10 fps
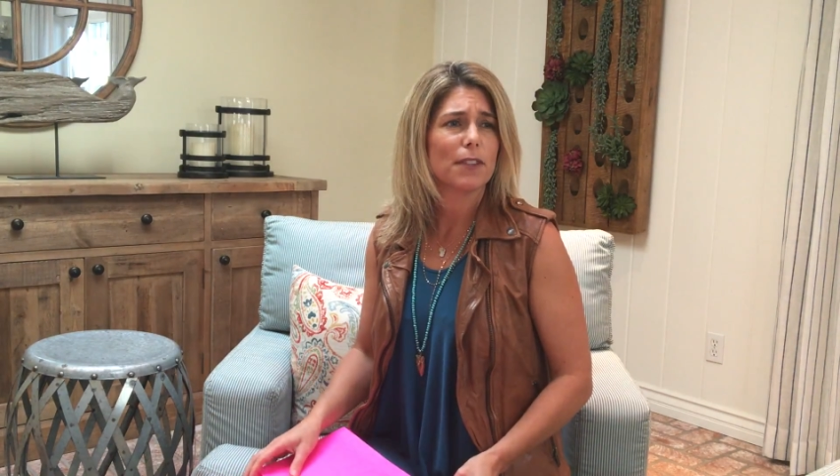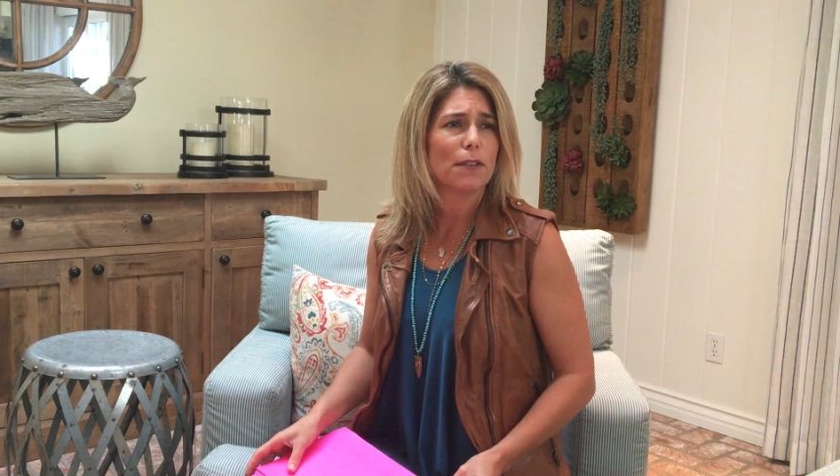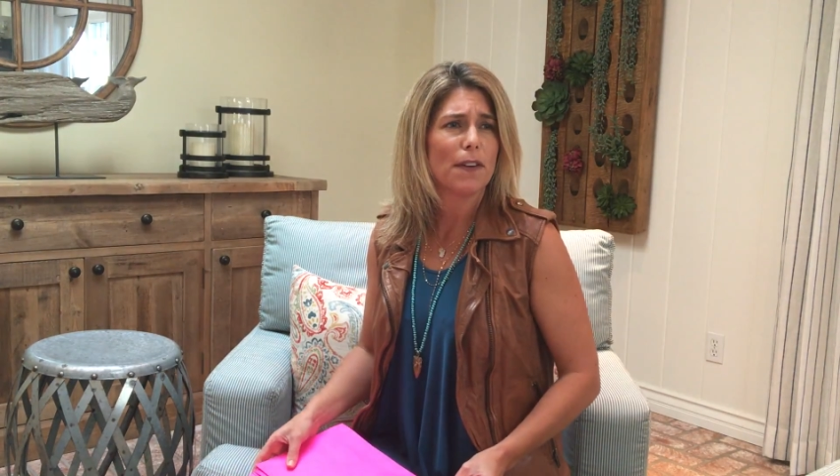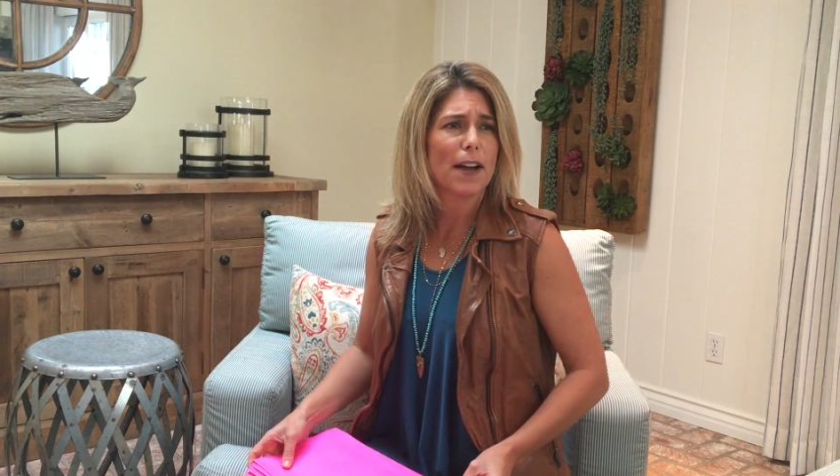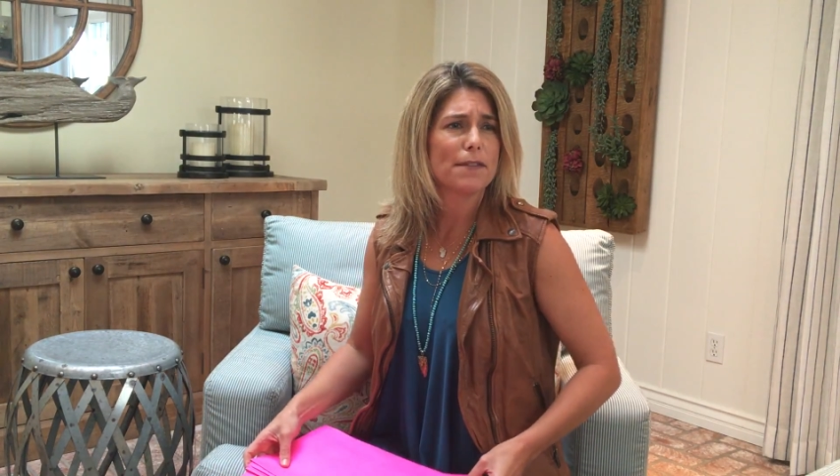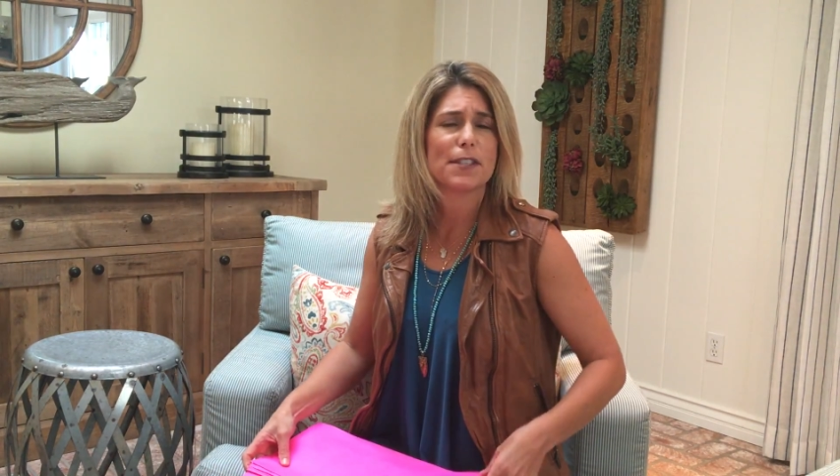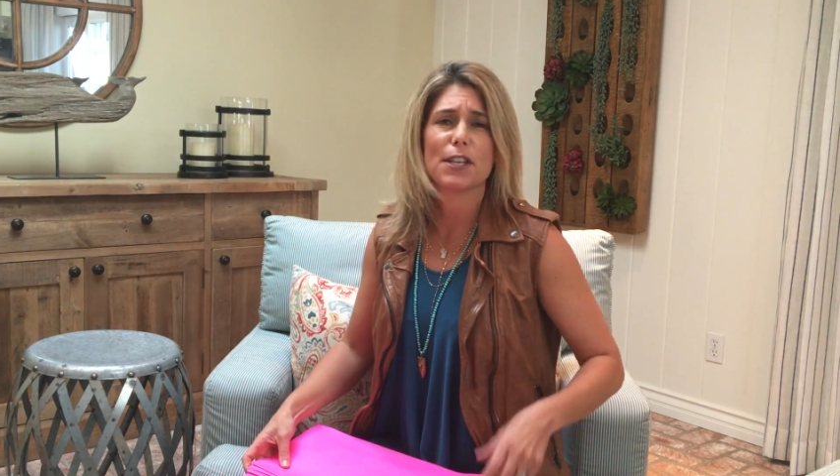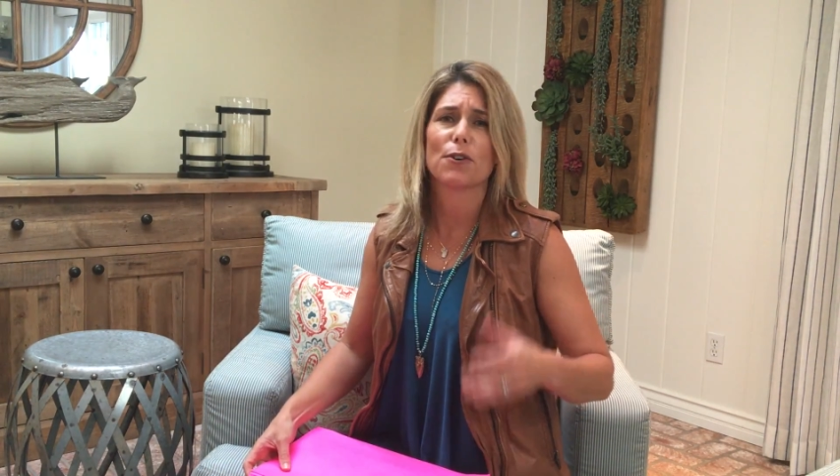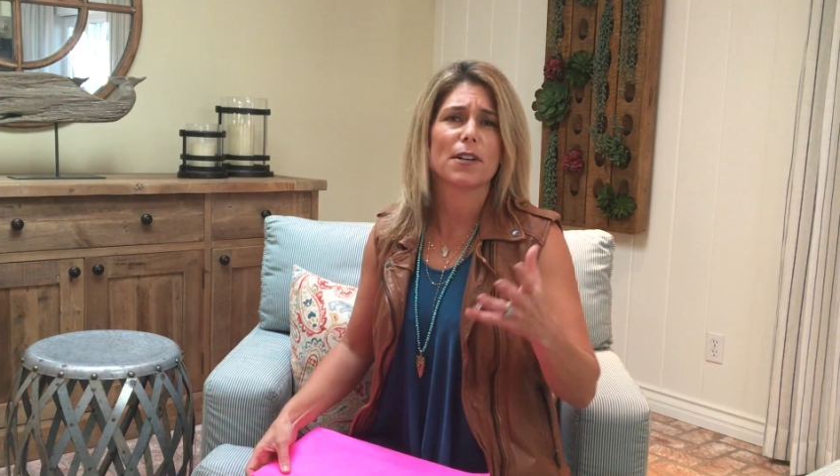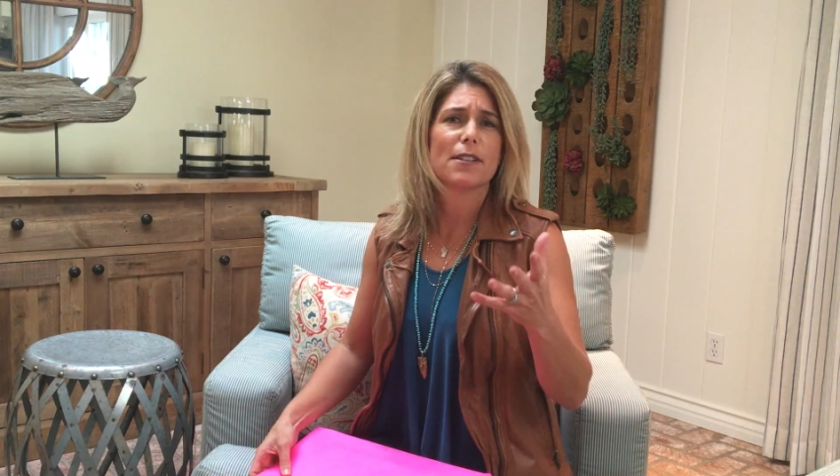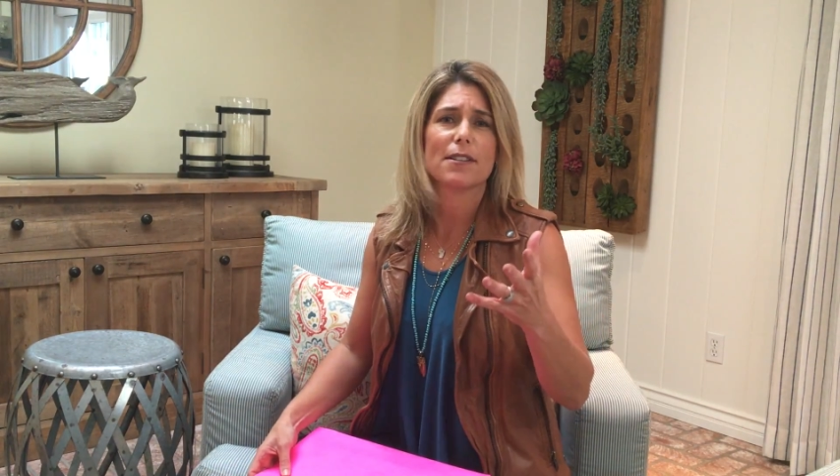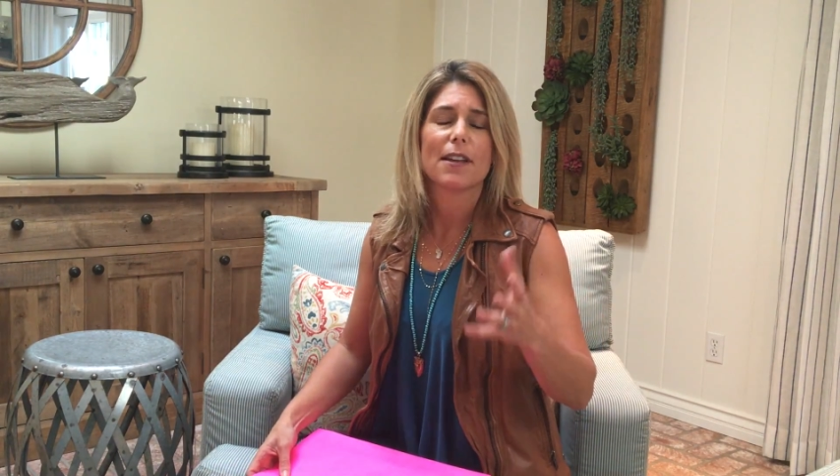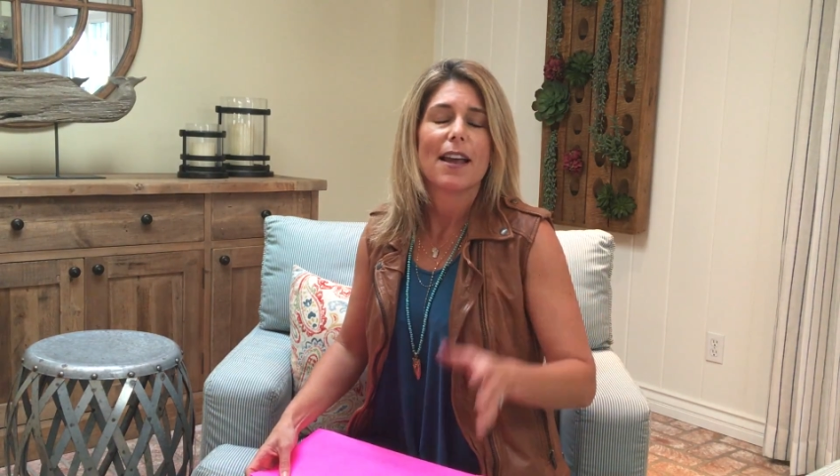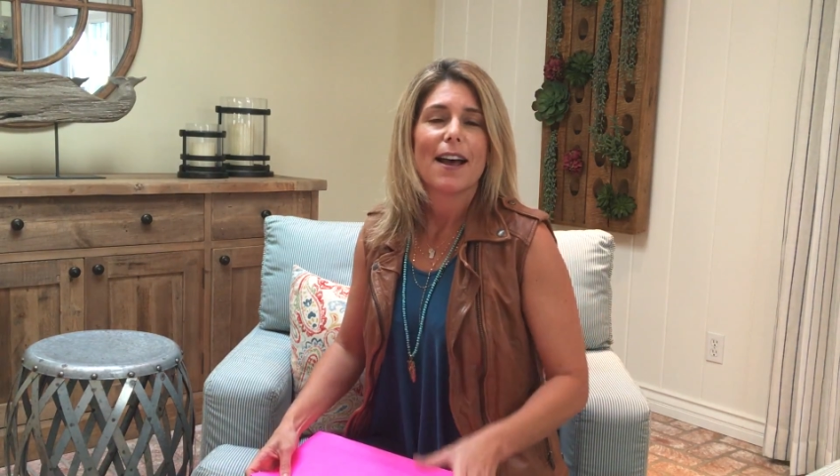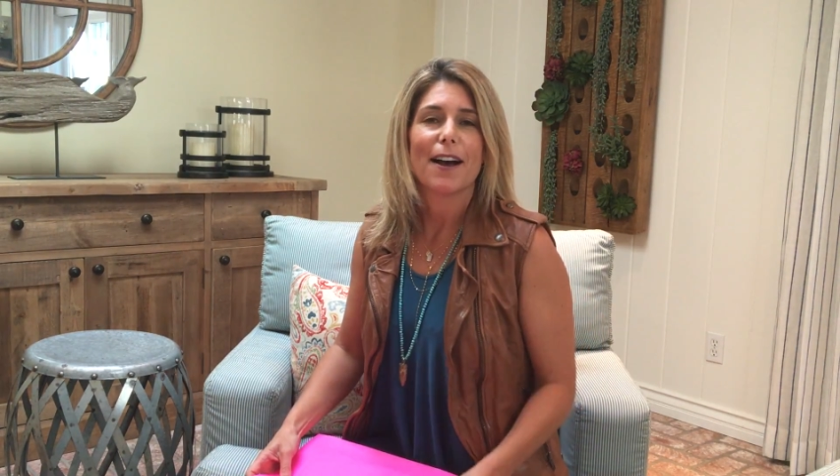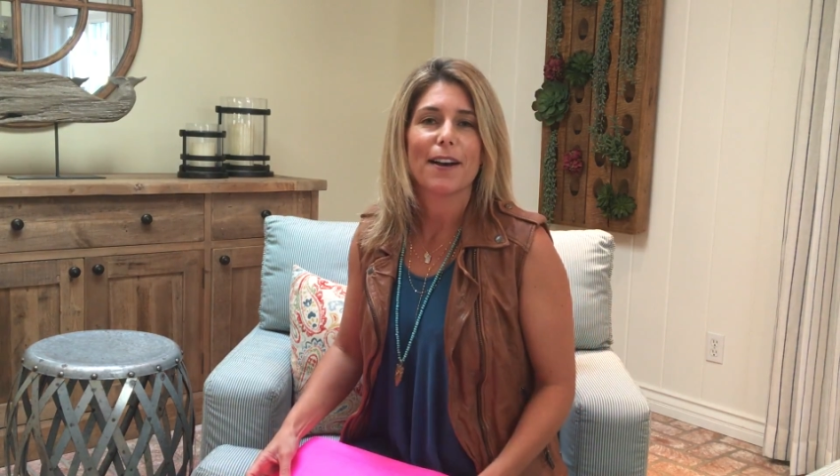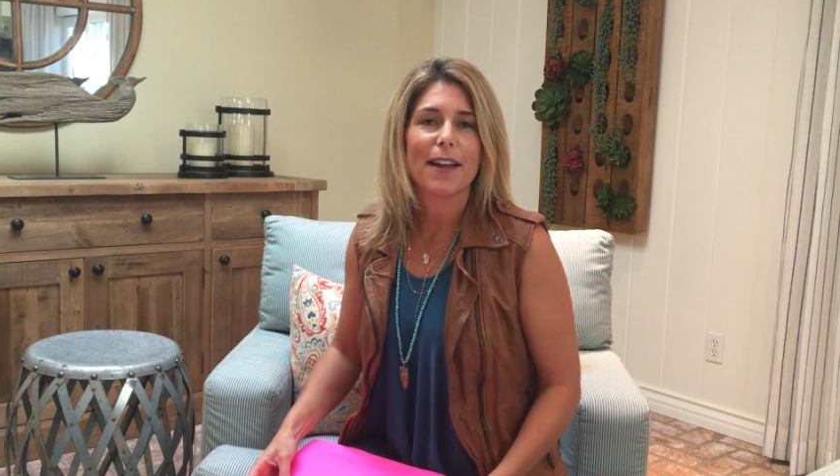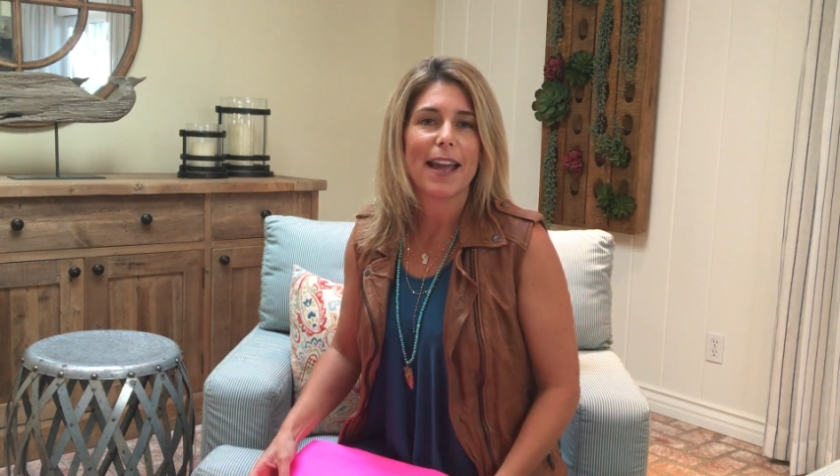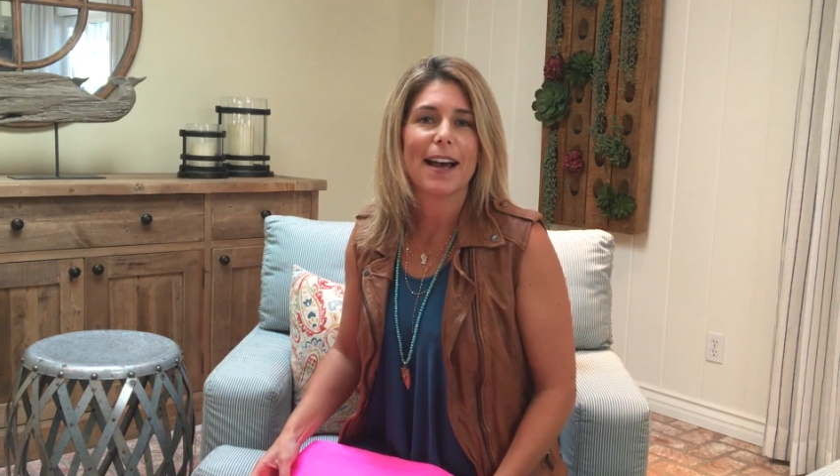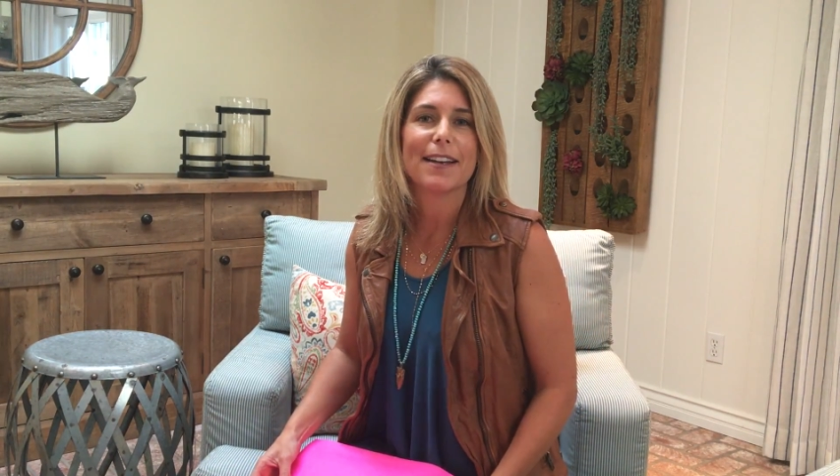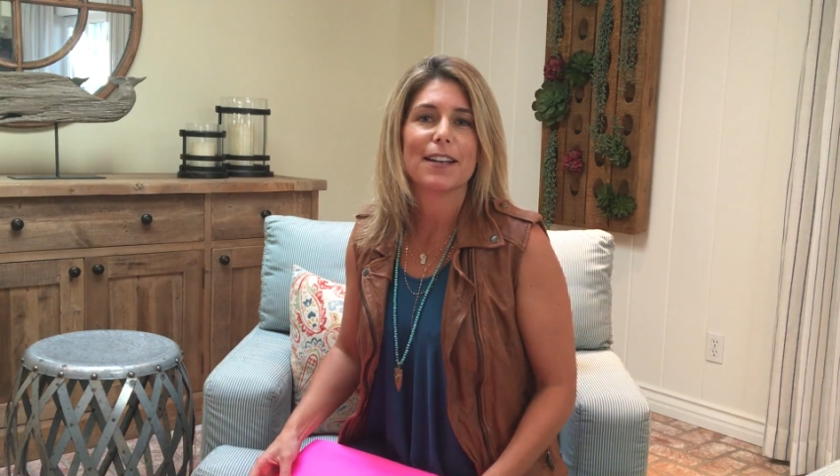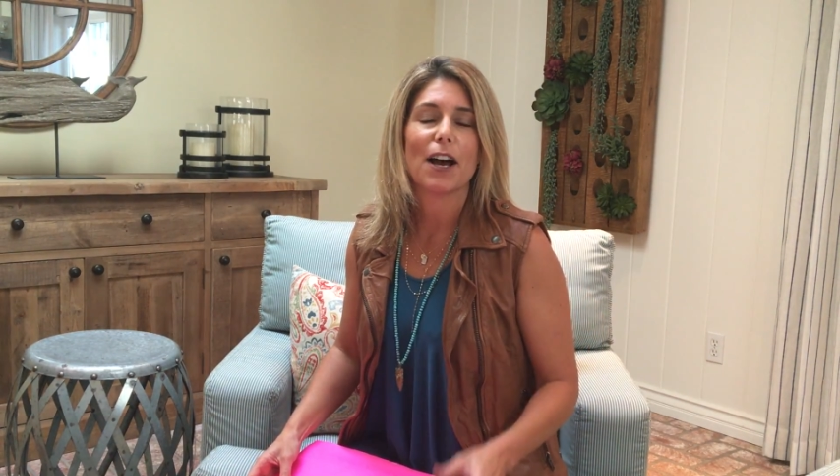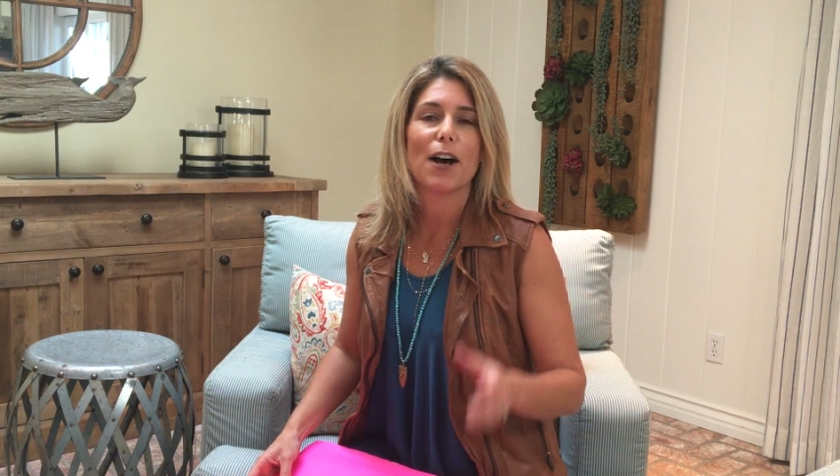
the 5 secrets. And